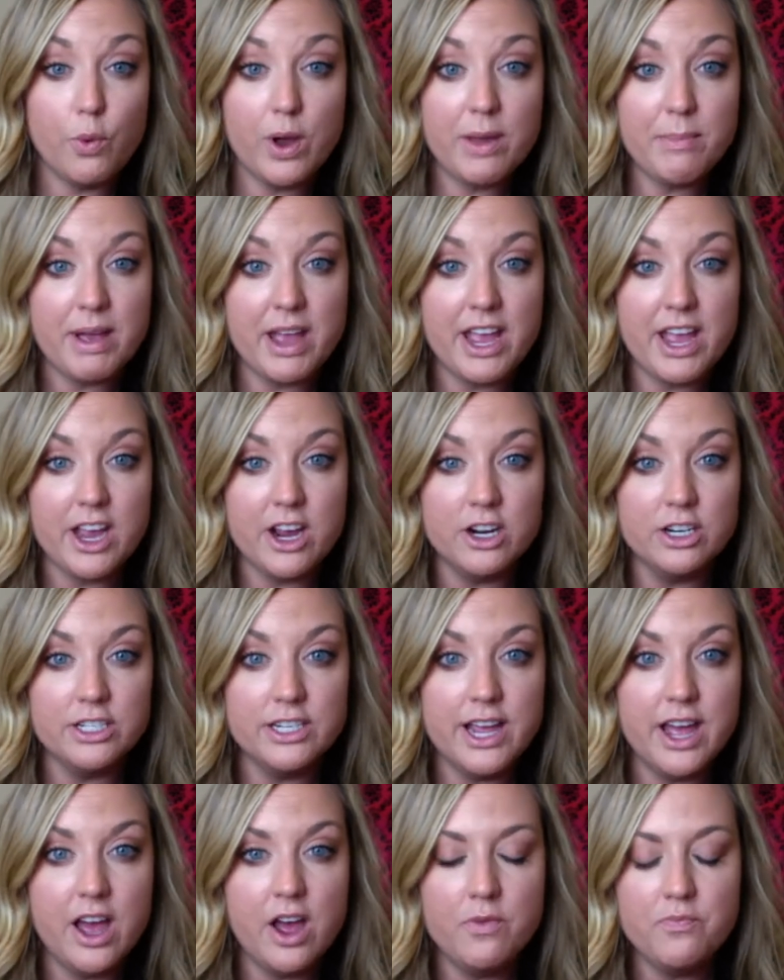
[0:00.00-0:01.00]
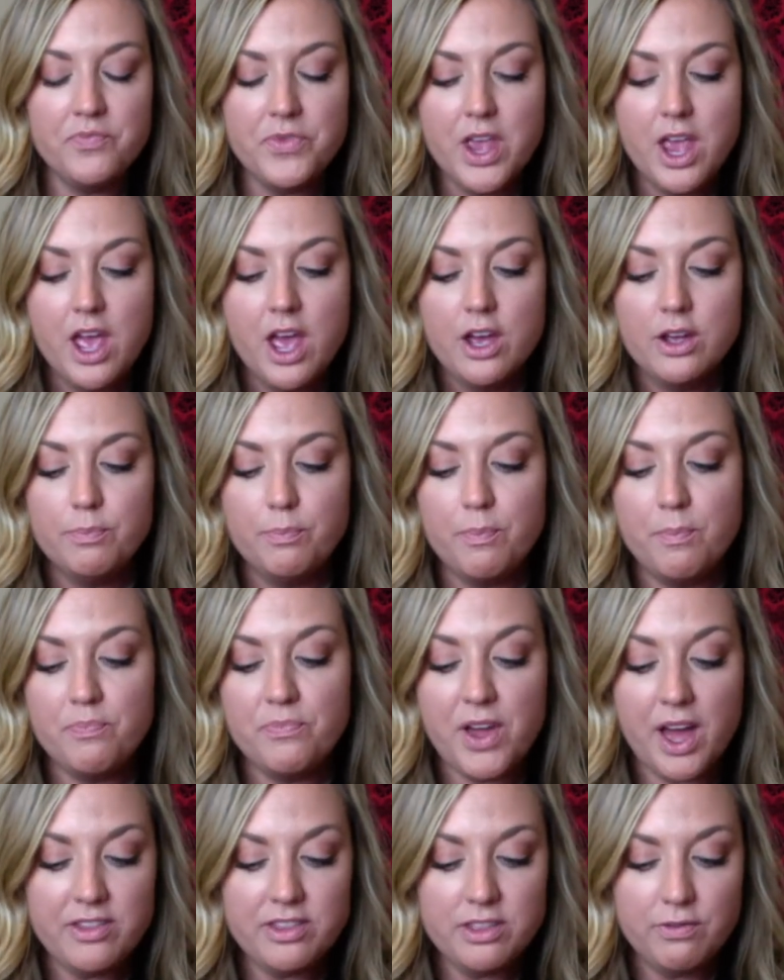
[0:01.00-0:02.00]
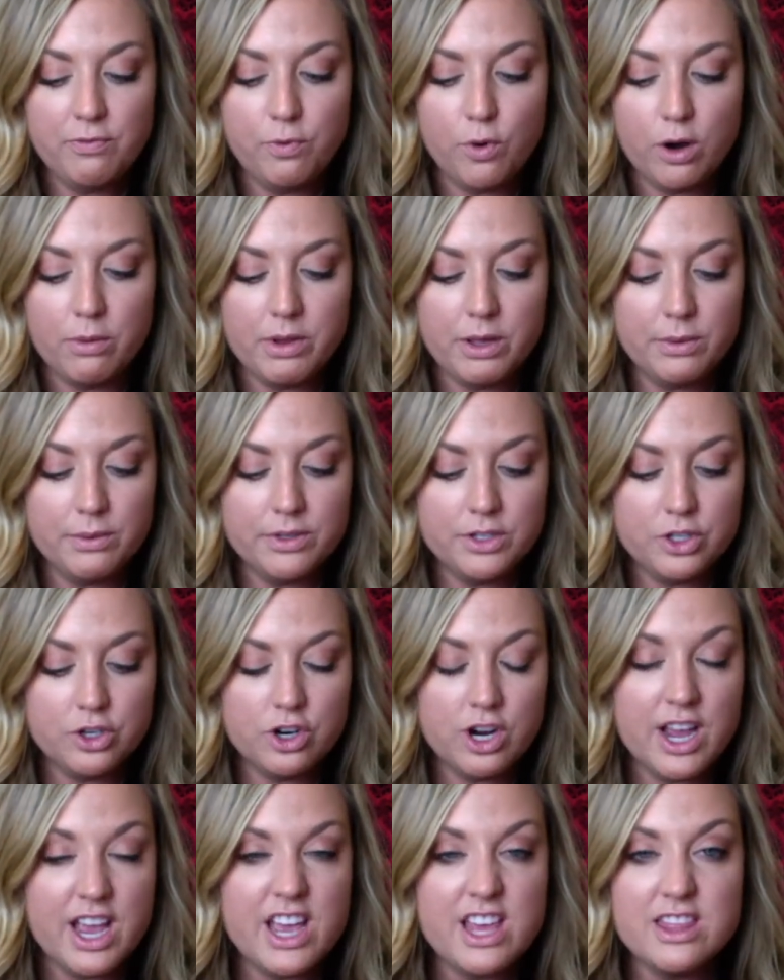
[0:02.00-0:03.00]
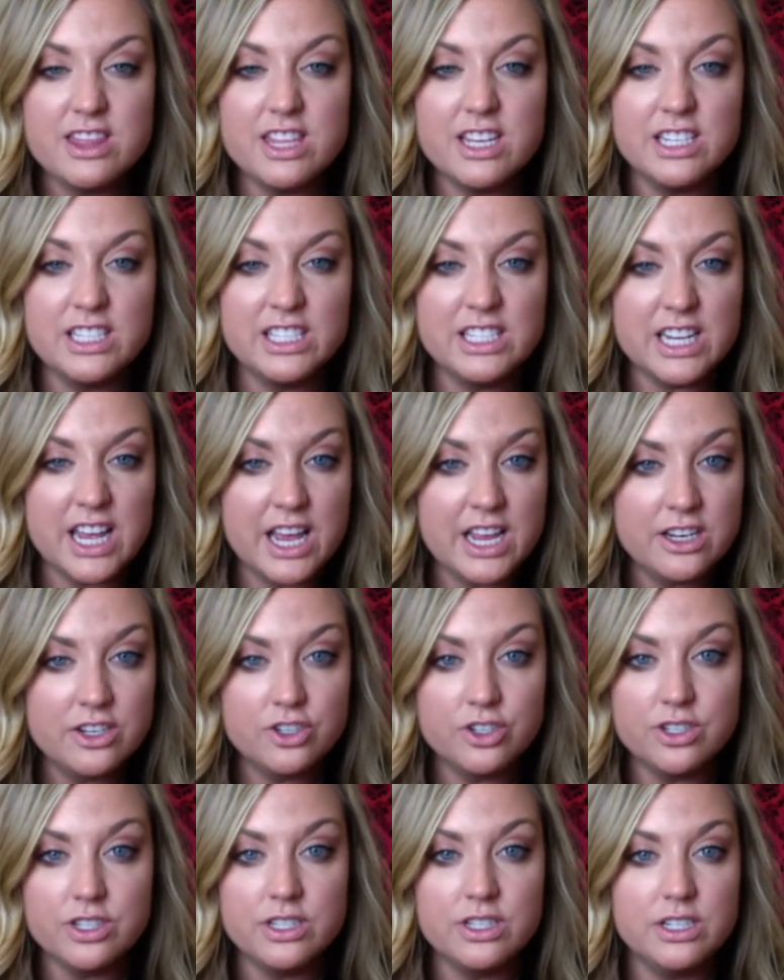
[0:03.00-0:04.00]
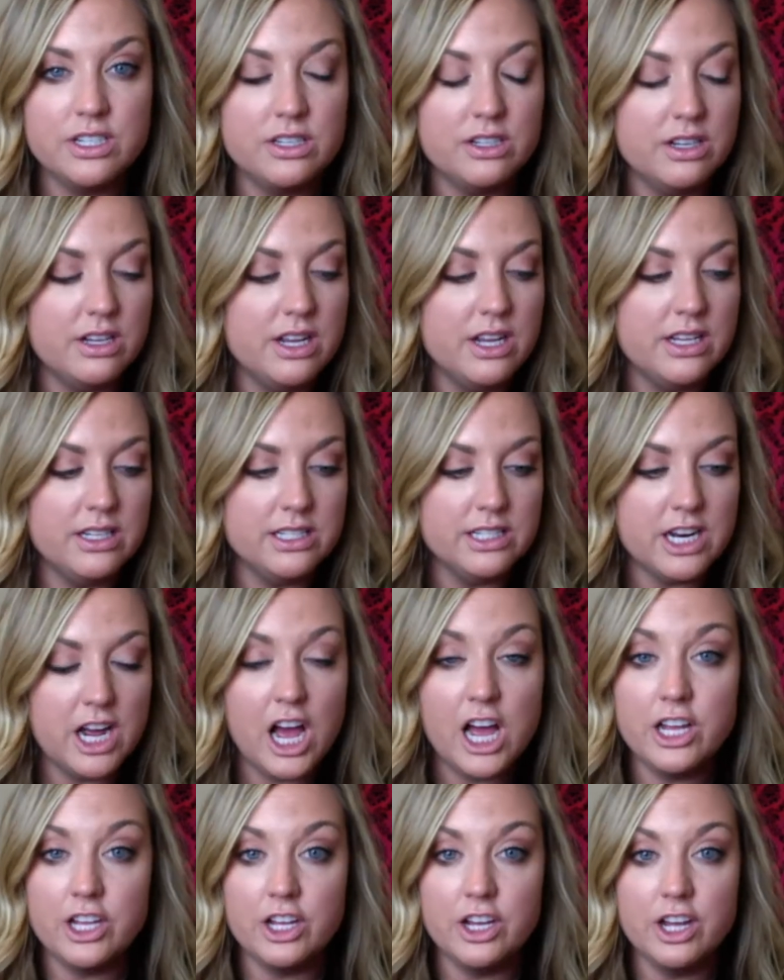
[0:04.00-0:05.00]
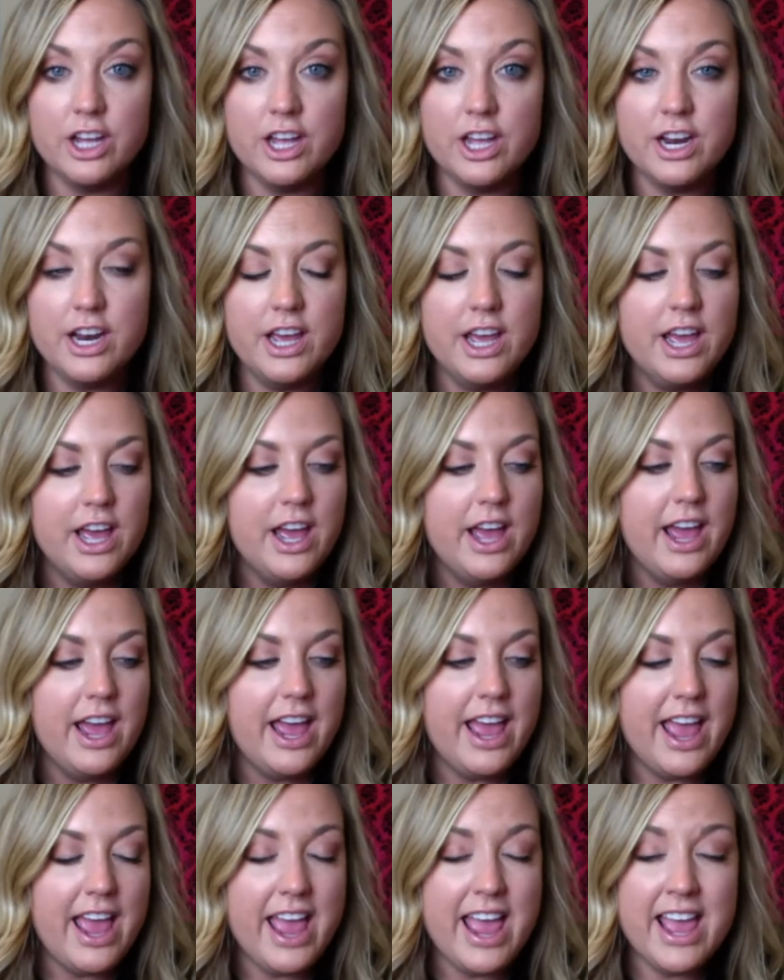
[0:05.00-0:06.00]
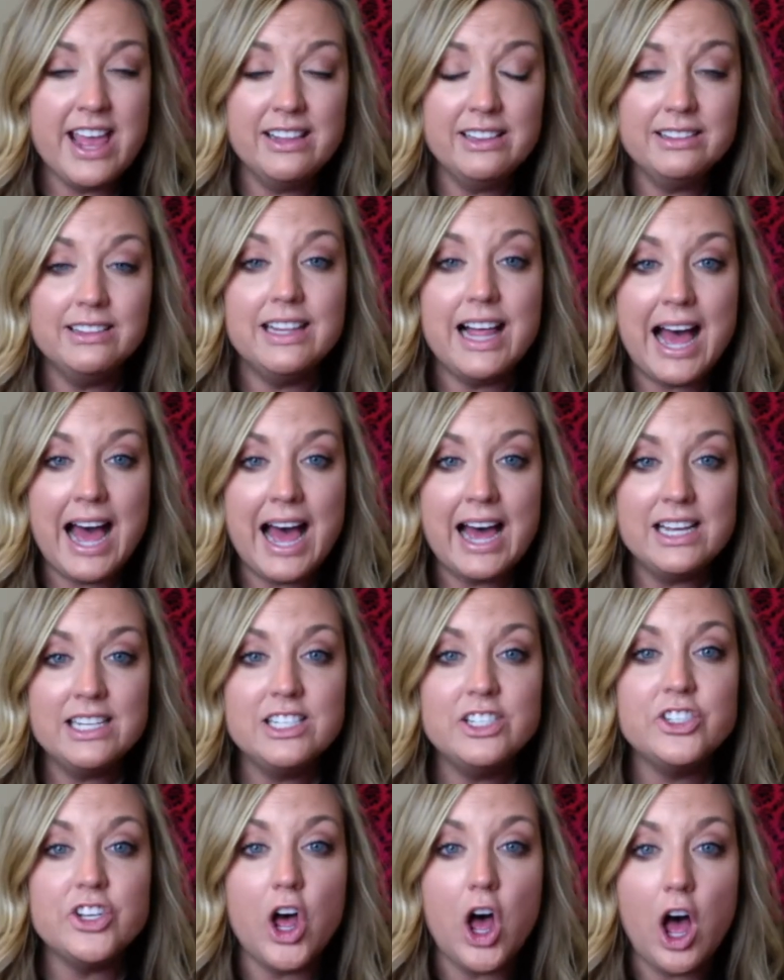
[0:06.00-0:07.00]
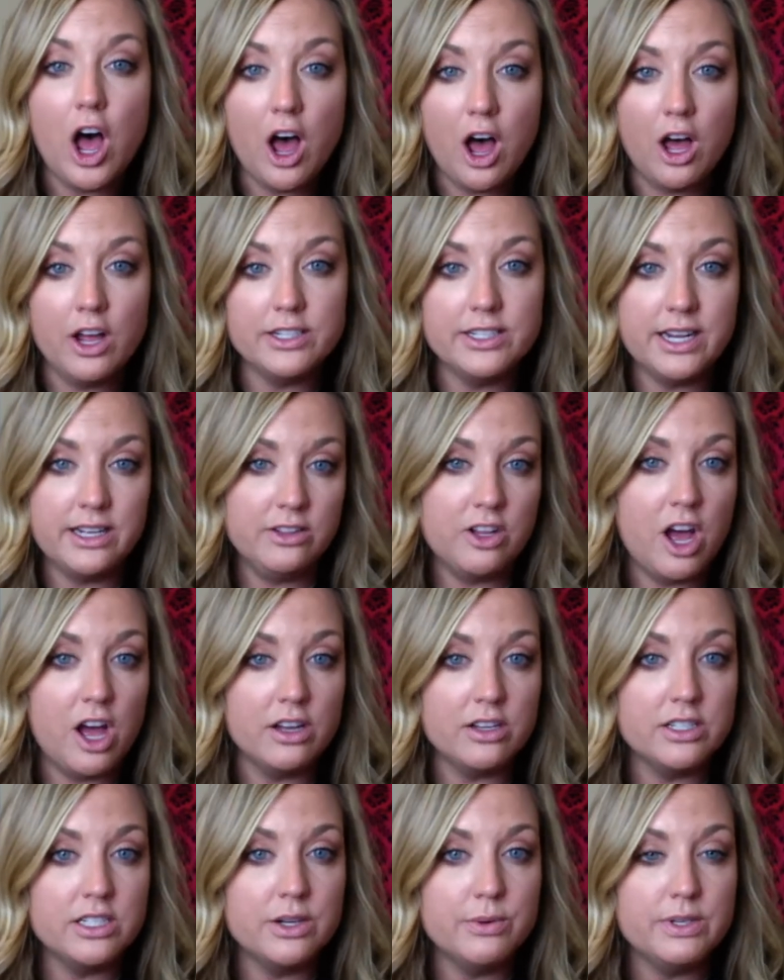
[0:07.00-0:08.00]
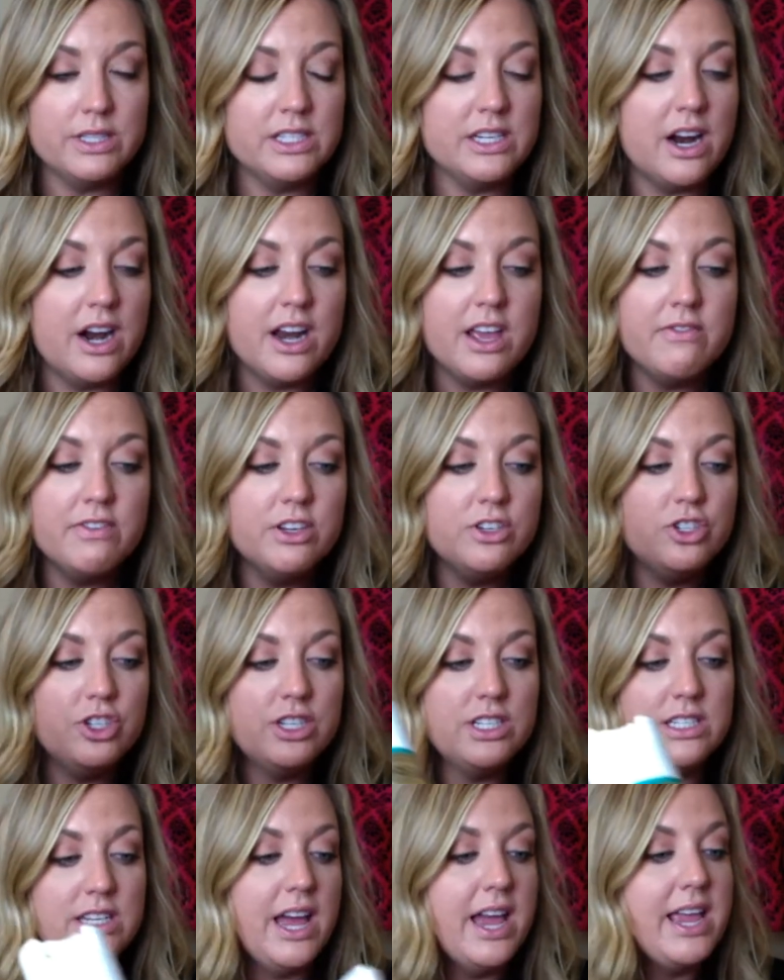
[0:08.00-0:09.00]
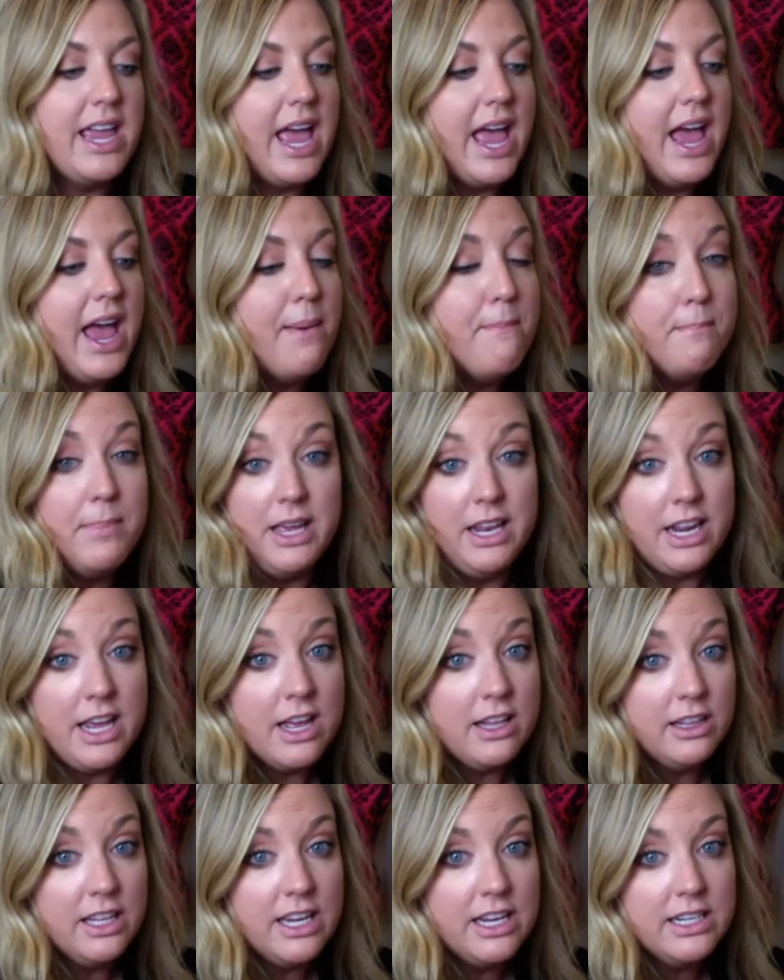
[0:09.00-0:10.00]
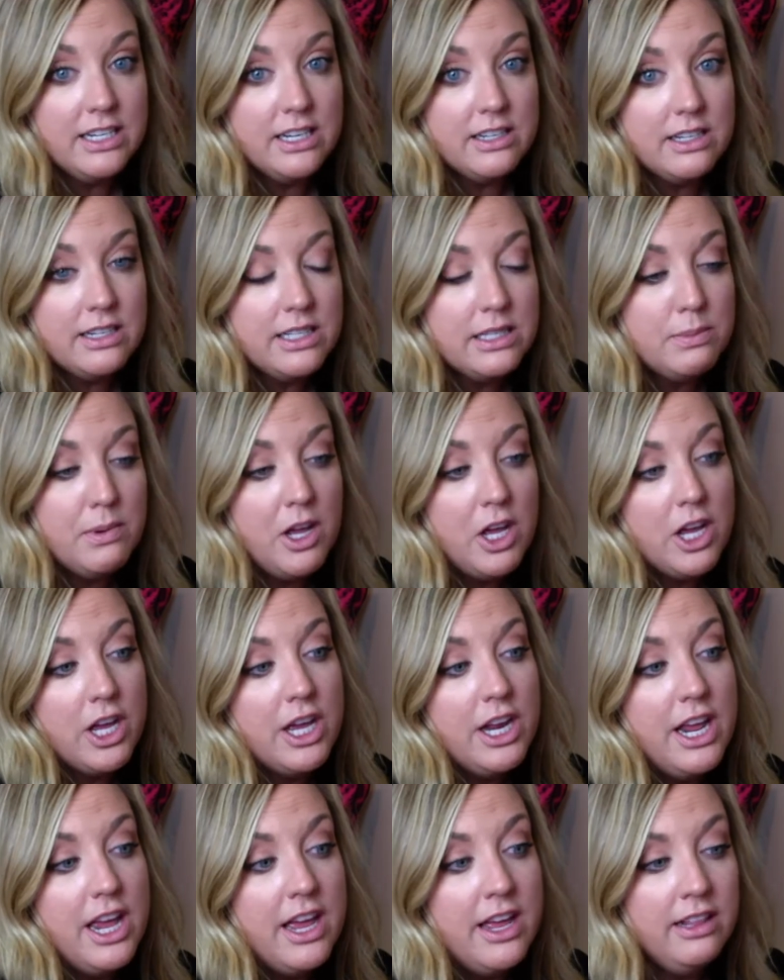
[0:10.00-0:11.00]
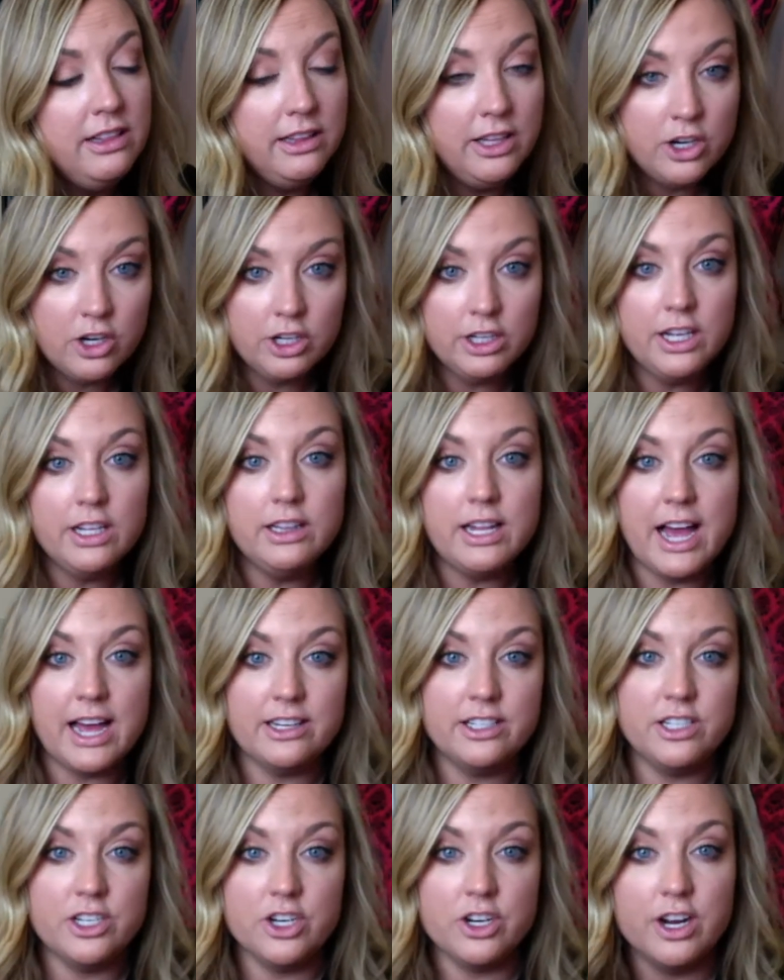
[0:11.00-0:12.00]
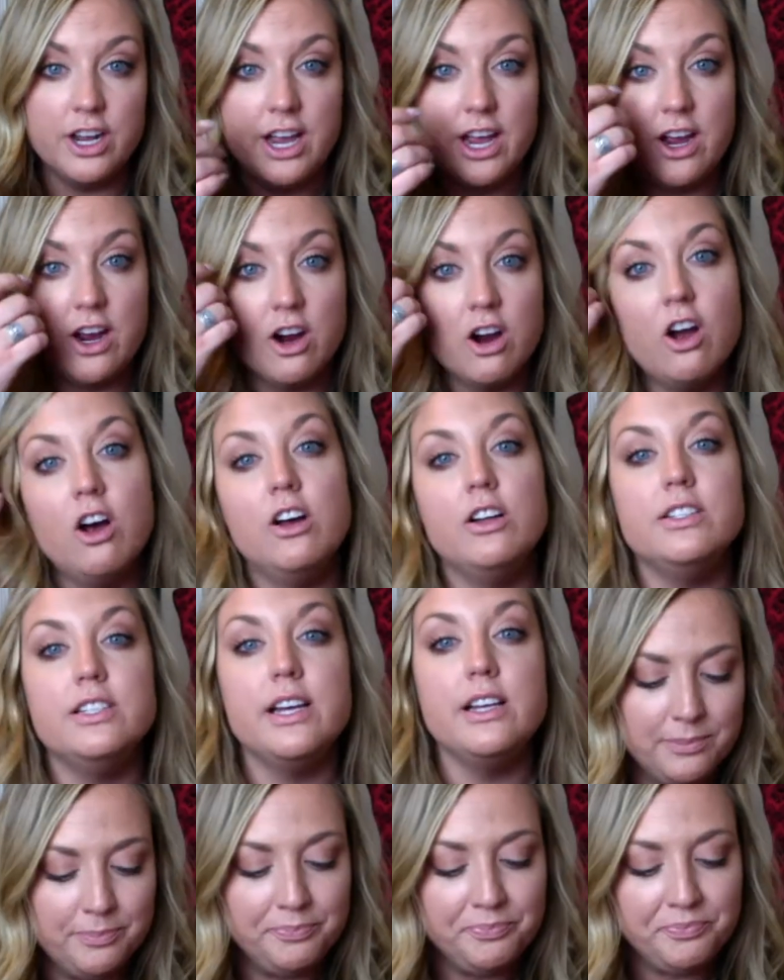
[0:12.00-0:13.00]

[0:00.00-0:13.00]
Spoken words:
weigh my hair down. Thought the formula was great. The scent just is not good. It lasts all day long, so it's not even just like immediately it doesn't smell good. It literally lasts in your hair all day.